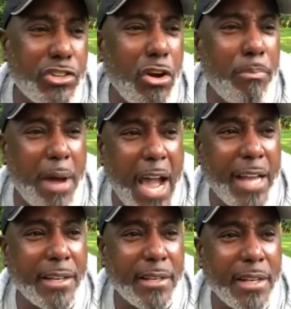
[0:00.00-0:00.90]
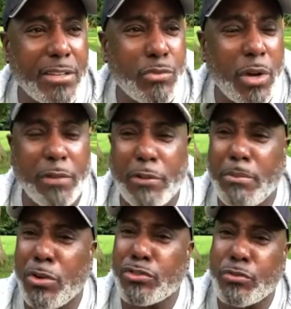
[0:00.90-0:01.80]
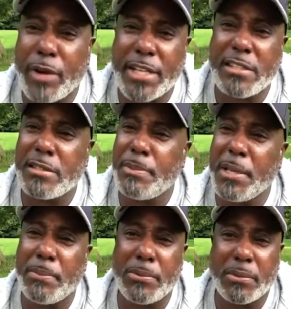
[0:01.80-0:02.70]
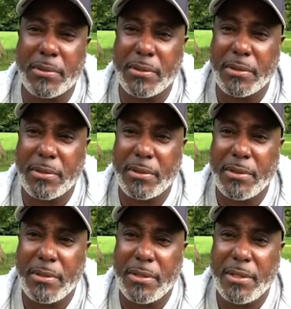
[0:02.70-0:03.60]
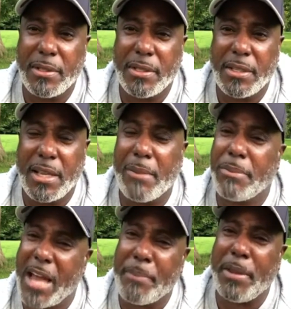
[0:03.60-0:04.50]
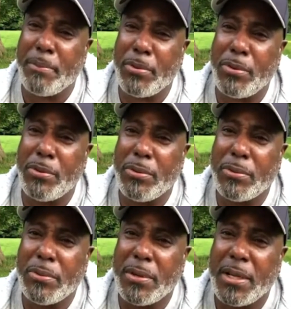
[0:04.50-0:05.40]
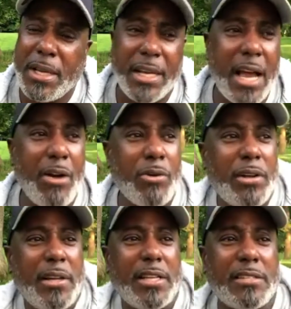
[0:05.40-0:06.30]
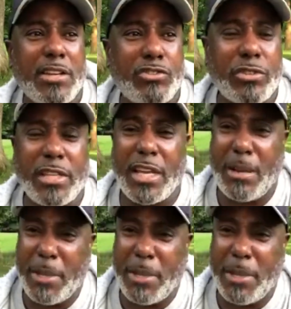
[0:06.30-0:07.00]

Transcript: Joe Biden is one of the most racist people. And black people. Now, it's interesting.